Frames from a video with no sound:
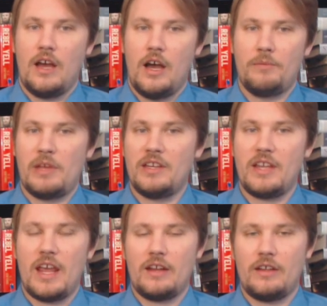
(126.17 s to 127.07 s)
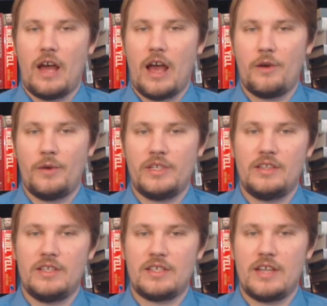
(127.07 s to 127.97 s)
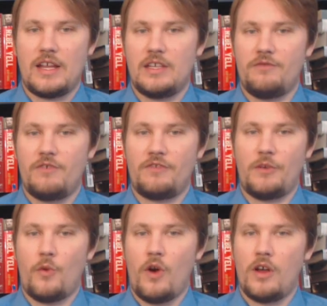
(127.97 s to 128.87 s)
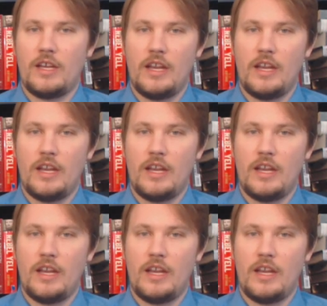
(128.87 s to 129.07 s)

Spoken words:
Indiana and Iowa did this in 1851,